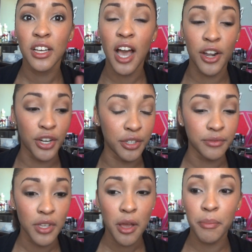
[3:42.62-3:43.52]
I don't know.
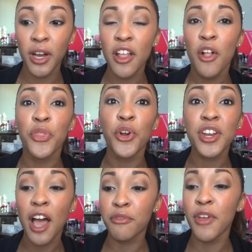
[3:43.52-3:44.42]
But they're
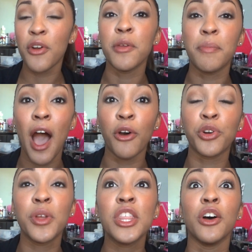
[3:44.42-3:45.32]
not very
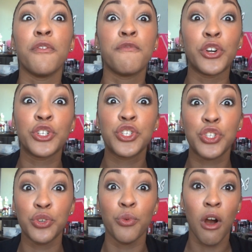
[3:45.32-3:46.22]
powdery. The first
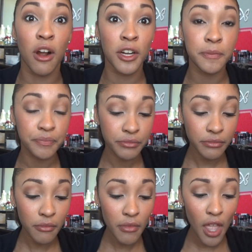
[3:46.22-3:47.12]
2 are.
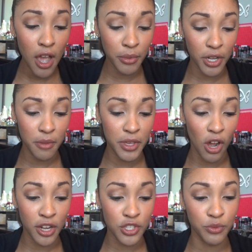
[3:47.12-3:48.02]
I'm going to be
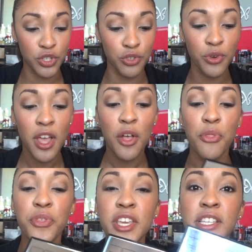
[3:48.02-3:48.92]
honest with you.
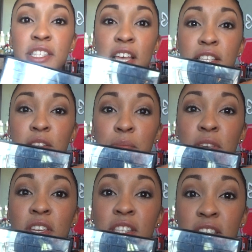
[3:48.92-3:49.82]
These tend to
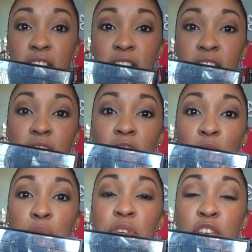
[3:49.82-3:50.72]
be decent.
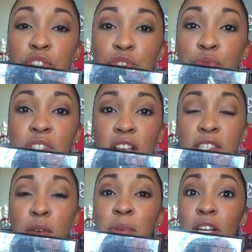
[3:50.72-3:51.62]
These 2 tend
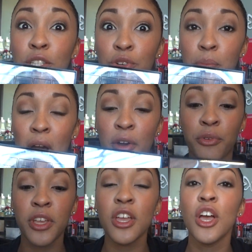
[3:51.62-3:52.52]
to be a little
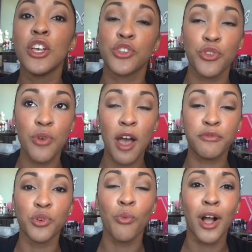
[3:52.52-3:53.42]
powdery. So you have
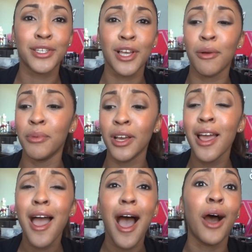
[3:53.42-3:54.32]
to watch out. But
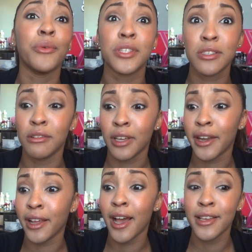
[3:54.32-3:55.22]
I would still get
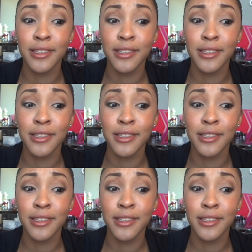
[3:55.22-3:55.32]
it, guys.